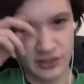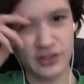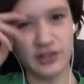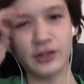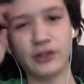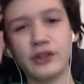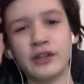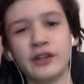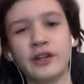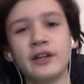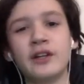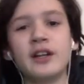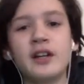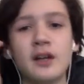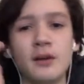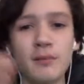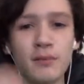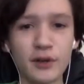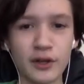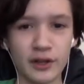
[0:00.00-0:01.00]
is still dead.
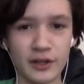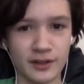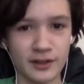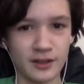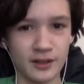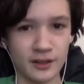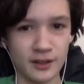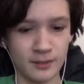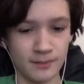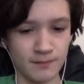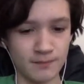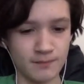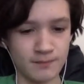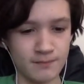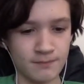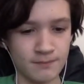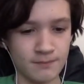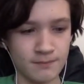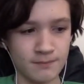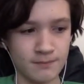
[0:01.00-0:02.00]
But um,
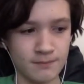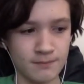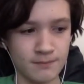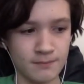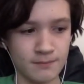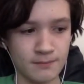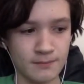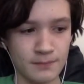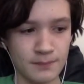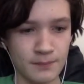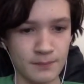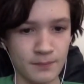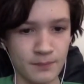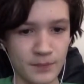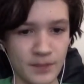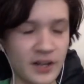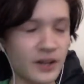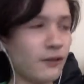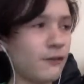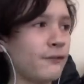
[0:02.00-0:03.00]

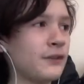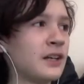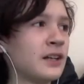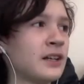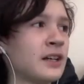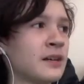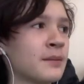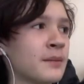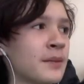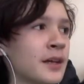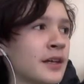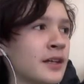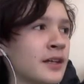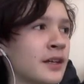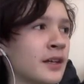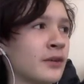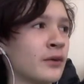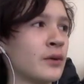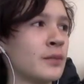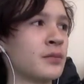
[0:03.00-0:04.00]
I don't feel like making
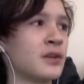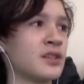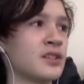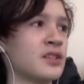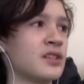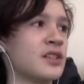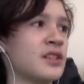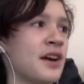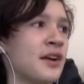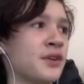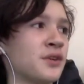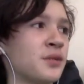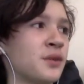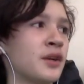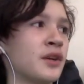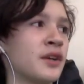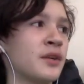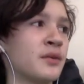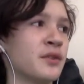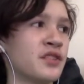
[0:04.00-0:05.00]
another one. Plus, the sound
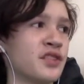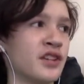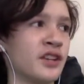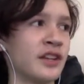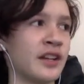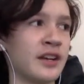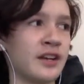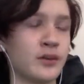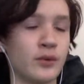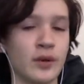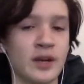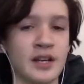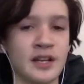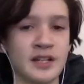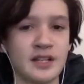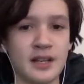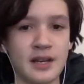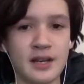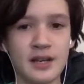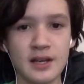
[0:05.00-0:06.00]
quality wasn't all that
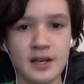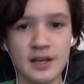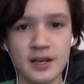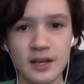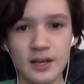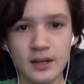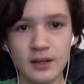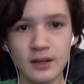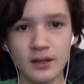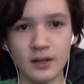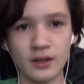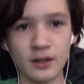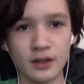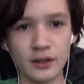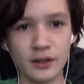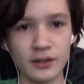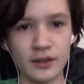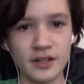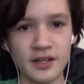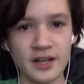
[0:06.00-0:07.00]
great
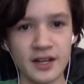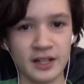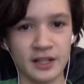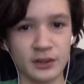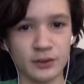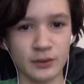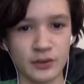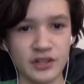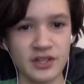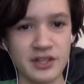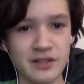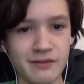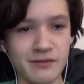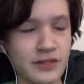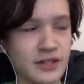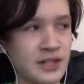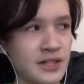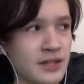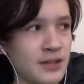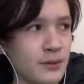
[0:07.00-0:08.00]
on the actual
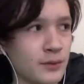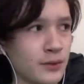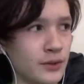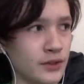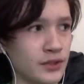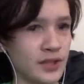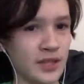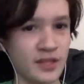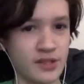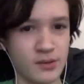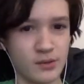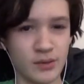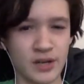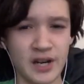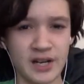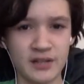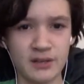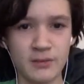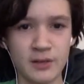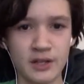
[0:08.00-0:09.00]
TV, which kind of
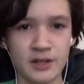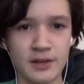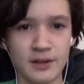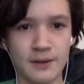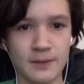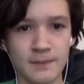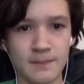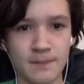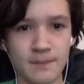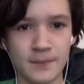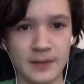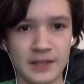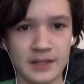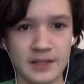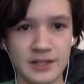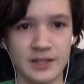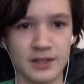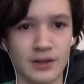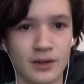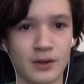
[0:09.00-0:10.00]
surprised me.
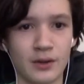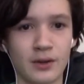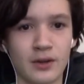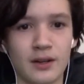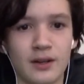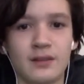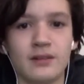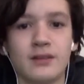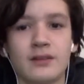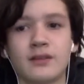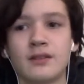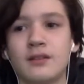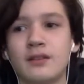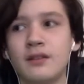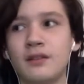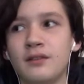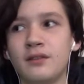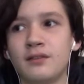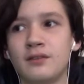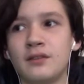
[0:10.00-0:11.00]
So
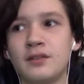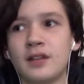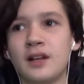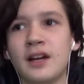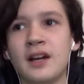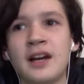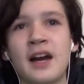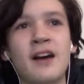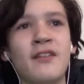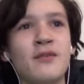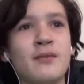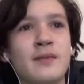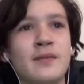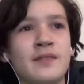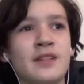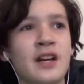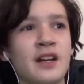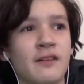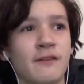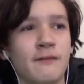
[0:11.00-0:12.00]
I
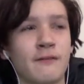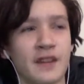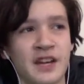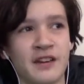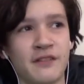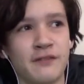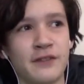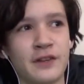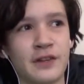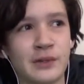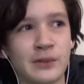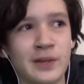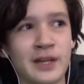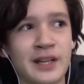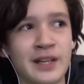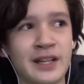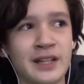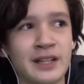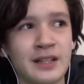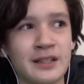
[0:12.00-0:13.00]
haven't done a fanfic
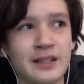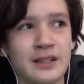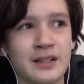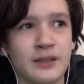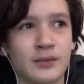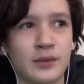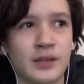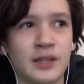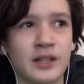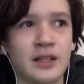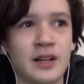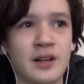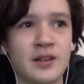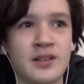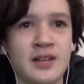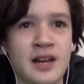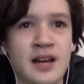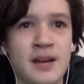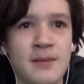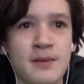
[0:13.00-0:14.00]
reading in a really long
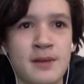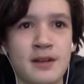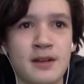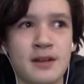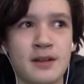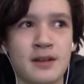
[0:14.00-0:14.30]
time